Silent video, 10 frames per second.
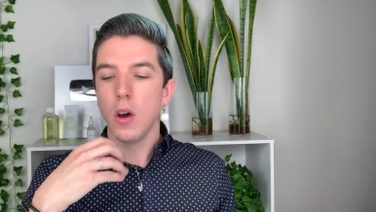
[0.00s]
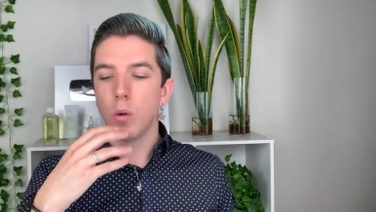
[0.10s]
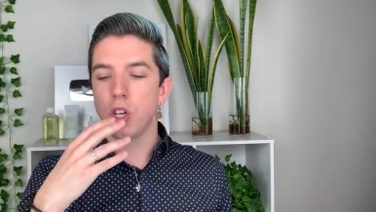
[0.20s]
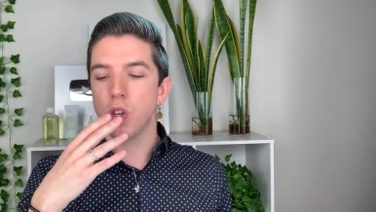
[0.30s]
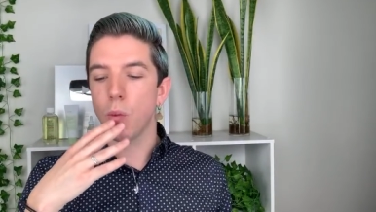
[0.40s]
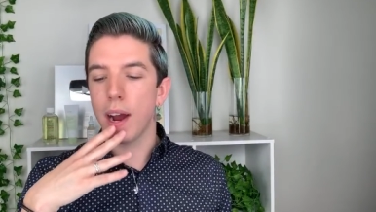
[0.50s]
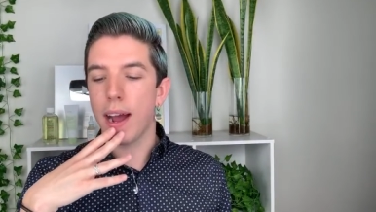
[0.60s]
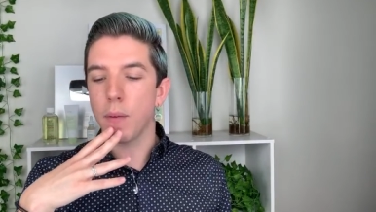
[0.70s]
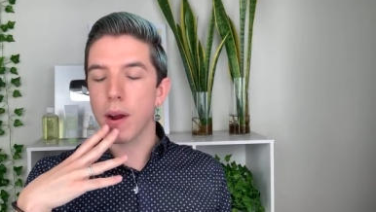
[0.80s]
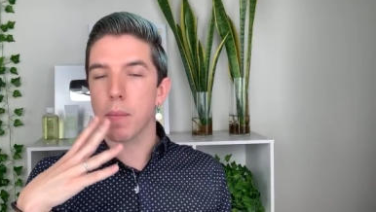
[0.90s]
which is where
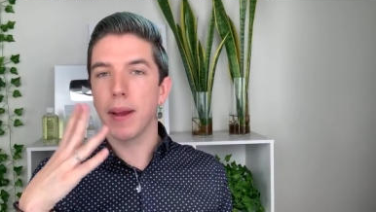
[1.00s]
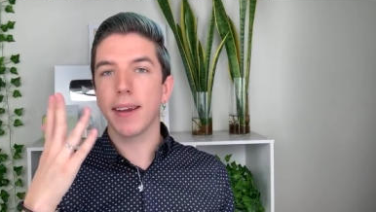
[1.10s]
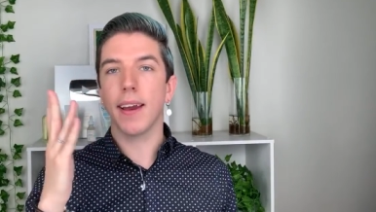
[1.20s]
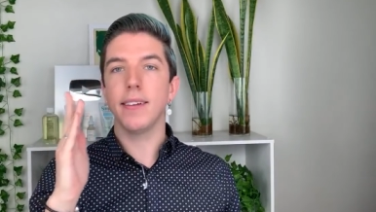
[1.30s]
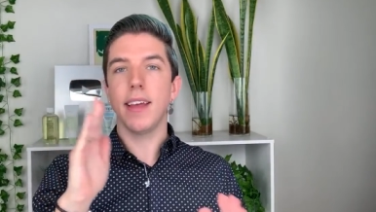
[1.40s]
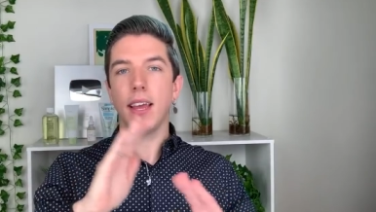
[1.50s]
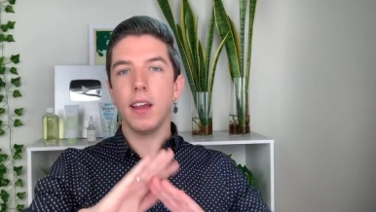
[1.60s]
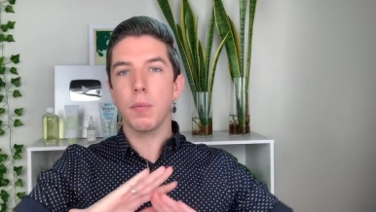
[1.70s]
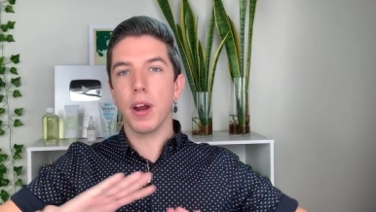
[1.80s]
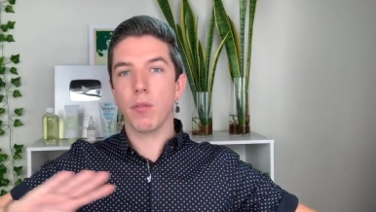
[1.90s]
I recommend kind of taking
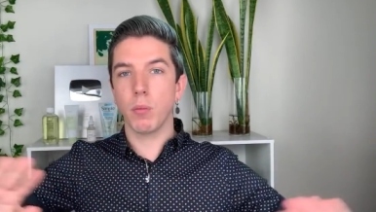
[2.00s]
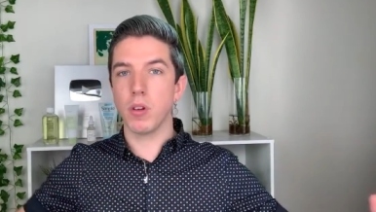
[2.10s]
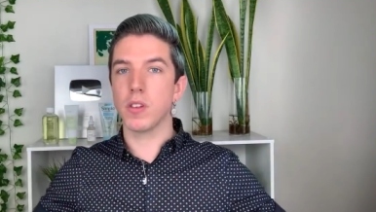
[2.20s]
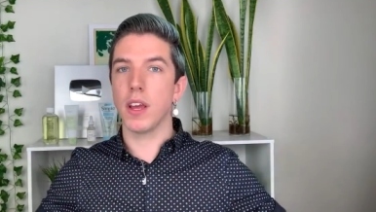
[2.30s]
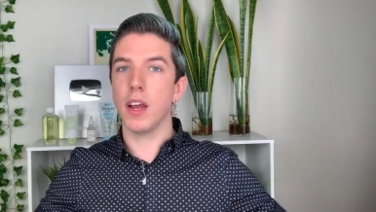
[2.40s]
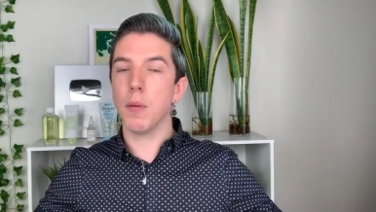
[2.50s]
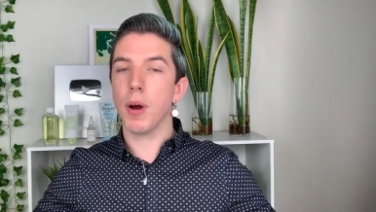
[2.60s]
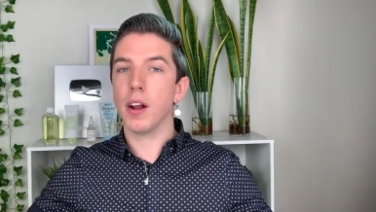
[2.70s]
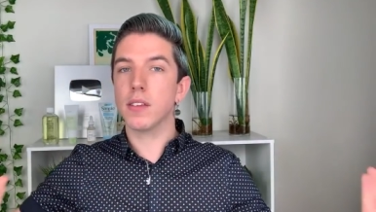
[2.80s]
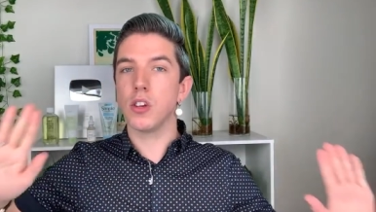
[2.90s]
a break from your skincare
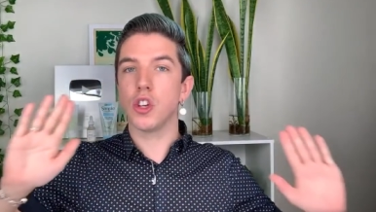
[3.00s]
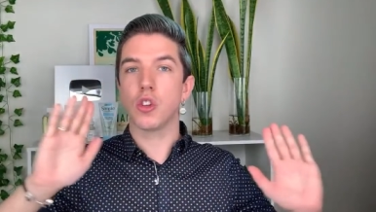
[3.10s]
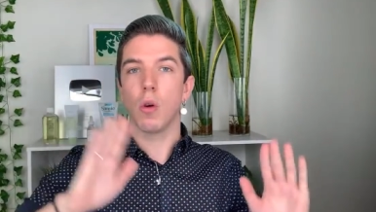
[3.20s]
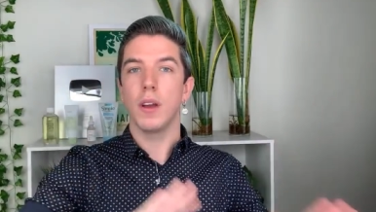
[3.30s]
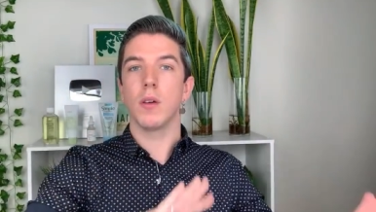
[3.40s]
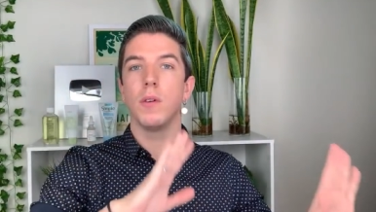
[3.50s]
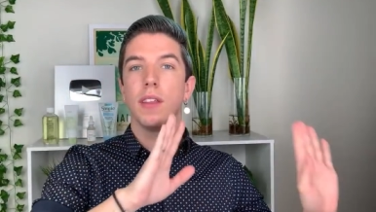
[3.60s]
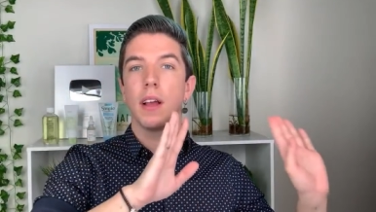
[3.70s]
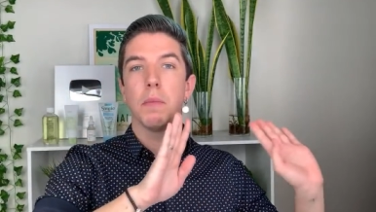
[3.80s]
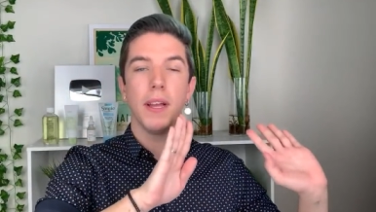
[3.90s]
products and just going in with
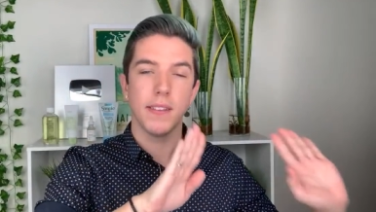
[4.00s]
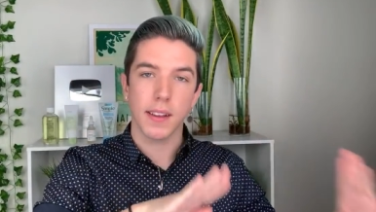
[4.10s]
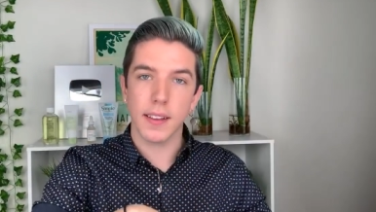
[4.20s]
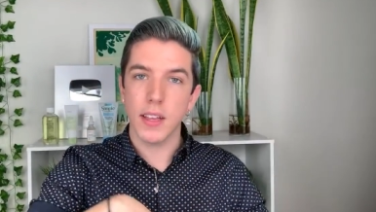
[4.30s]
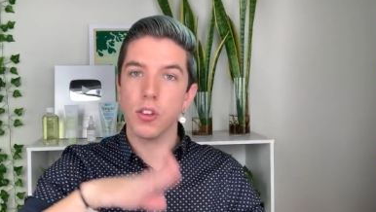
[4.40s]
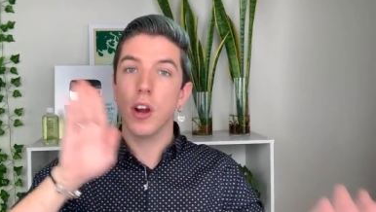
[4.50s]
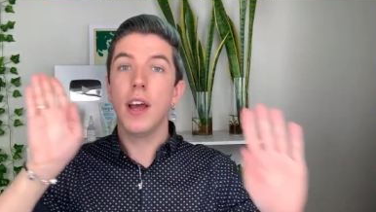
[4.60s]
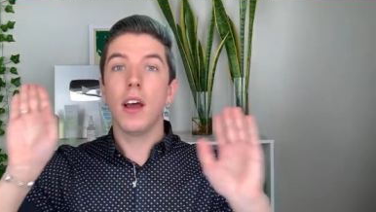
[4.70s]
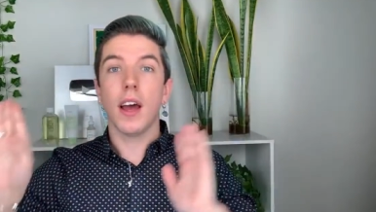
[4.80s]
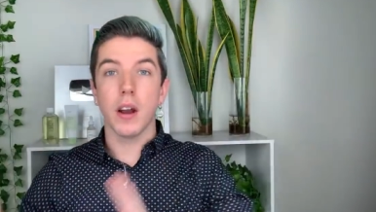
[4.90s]
like a basic cleanser
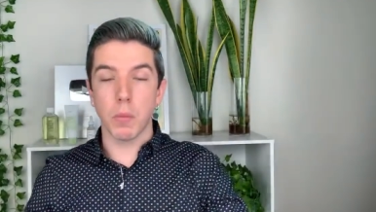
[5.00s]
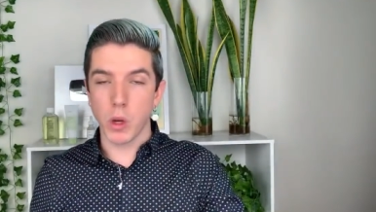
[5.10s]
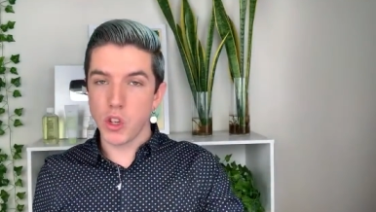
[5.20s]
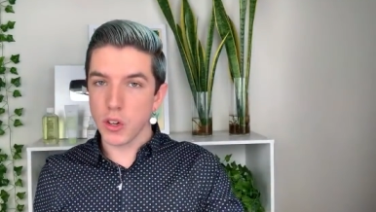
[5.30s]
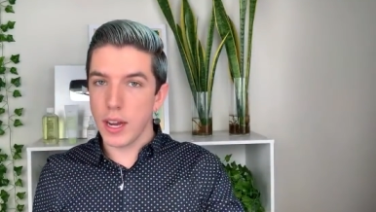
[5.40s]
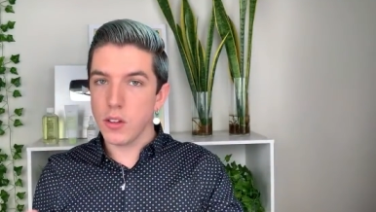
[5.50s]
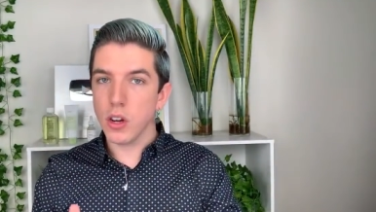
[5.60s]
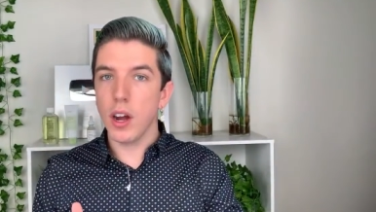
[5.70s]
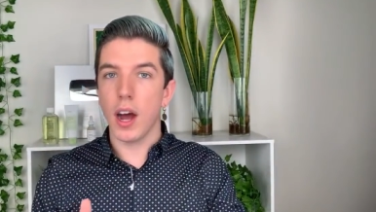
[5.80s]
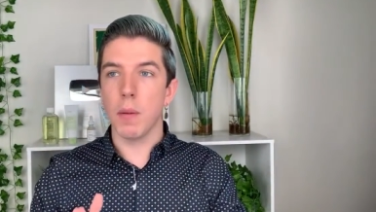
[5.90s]
and a
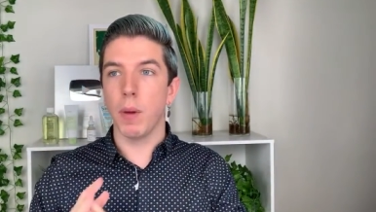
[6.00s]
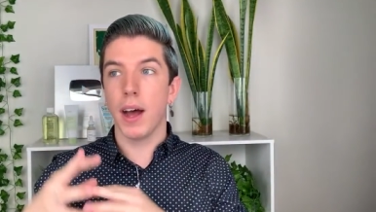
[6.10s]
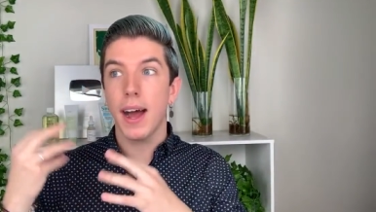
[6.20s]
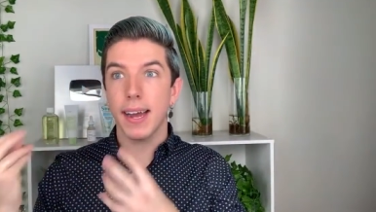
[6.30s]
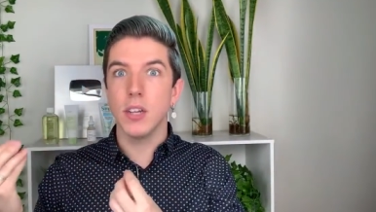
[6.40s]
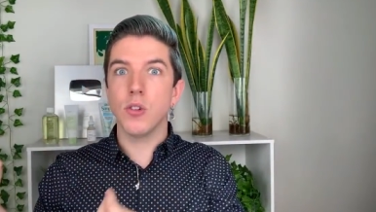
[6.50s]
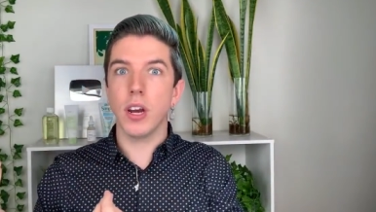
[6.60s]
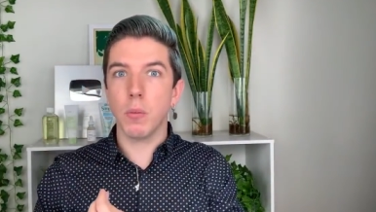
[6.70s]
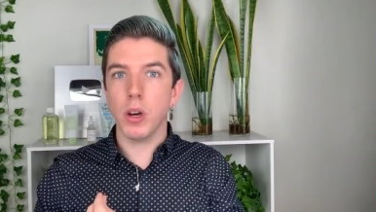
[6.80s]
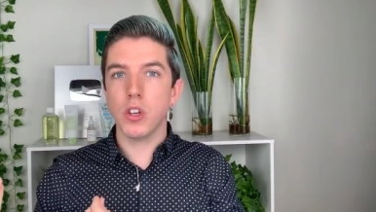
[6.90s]
moisturizer, um, a
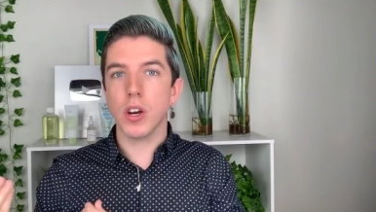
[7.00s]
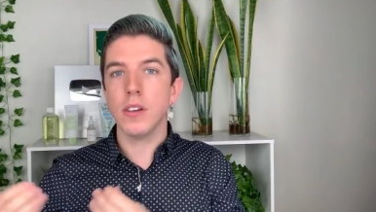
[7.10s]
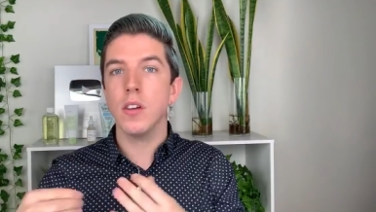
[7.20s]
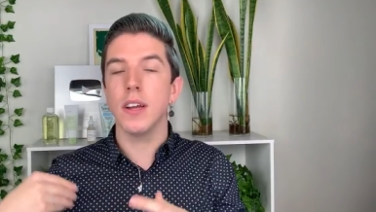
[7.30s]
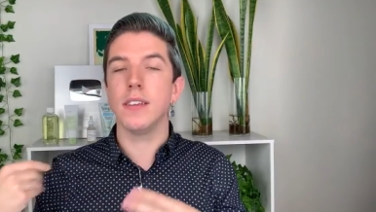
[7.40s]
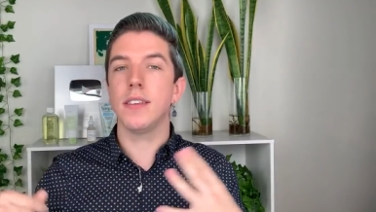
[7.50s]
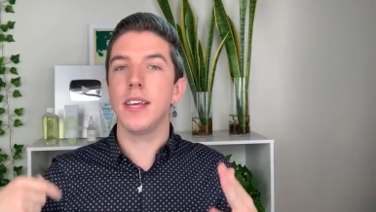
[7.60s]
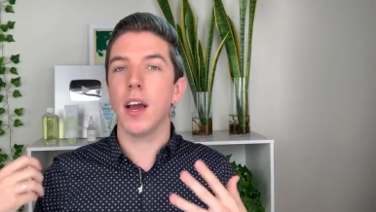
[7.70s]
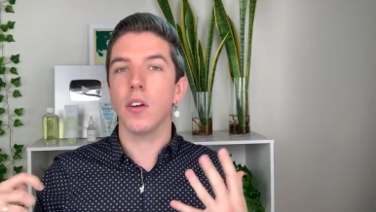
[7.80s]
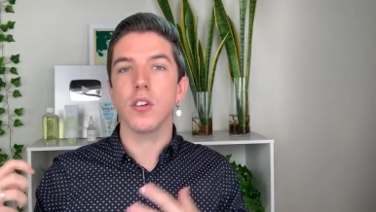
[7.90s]
hydrating moisturizer, and see
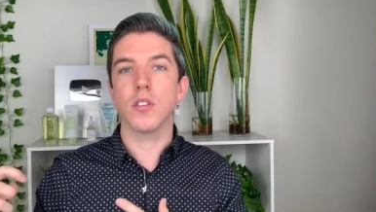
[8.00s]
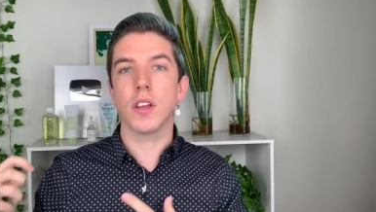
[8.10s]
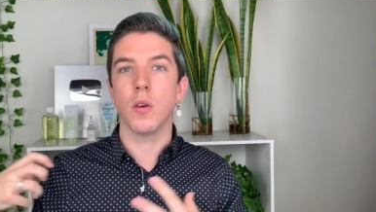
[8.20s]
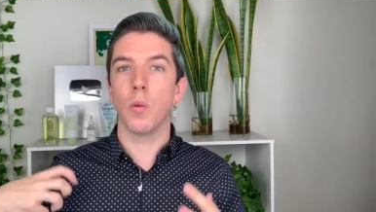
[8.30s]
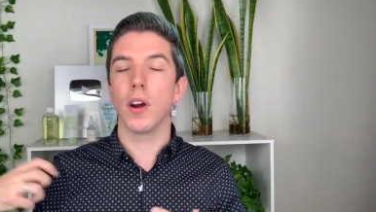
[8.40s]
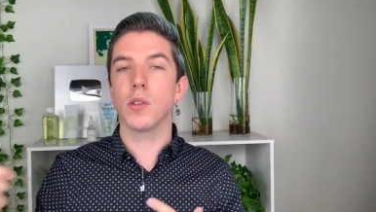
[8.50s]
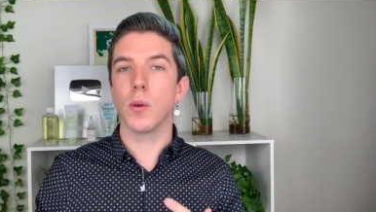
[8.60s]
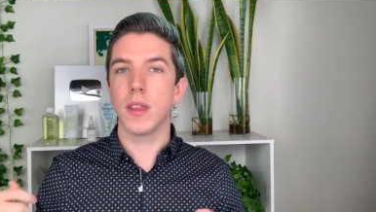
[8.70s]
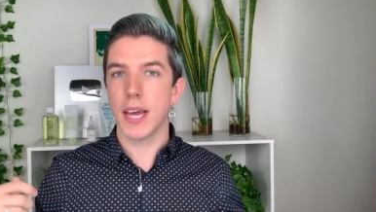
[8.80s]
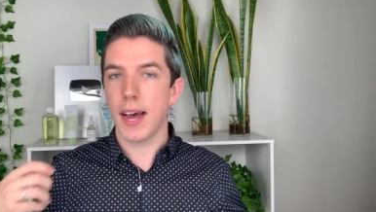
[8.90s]
how your skin works
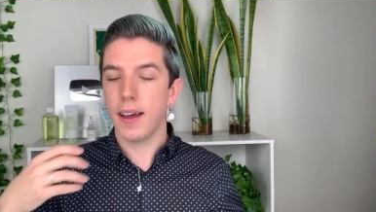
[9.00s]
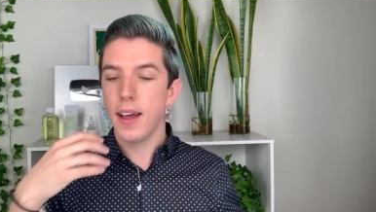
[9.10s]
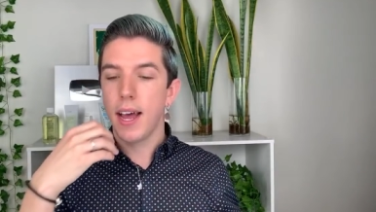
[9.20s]
with that.